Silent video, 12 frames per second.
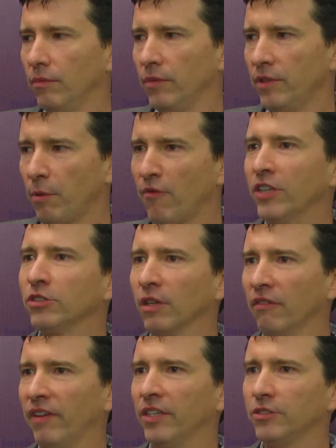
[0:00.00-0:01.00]

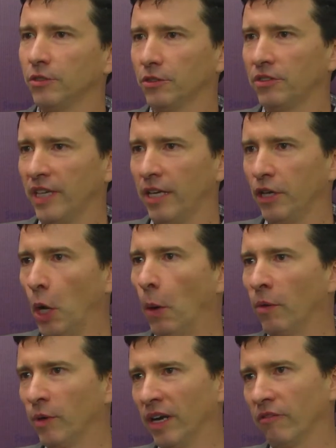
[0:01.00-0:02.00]
professional investors said no
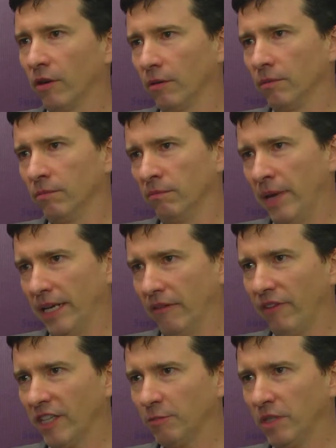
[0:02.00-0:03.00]
one would ever make
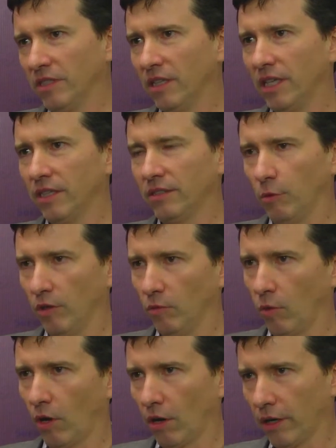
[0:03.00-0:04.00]
investments in this, it
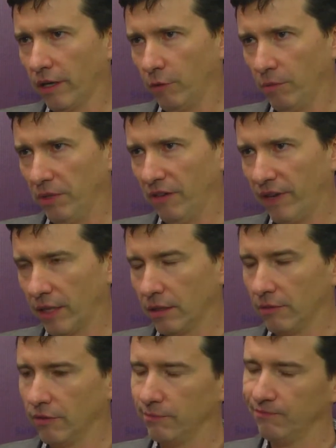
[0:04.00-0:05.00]
wouldn't work, it wouldn't be
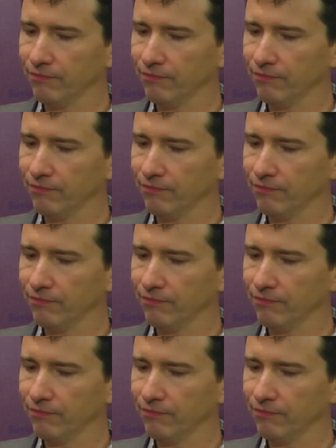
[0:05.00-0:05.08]
effective.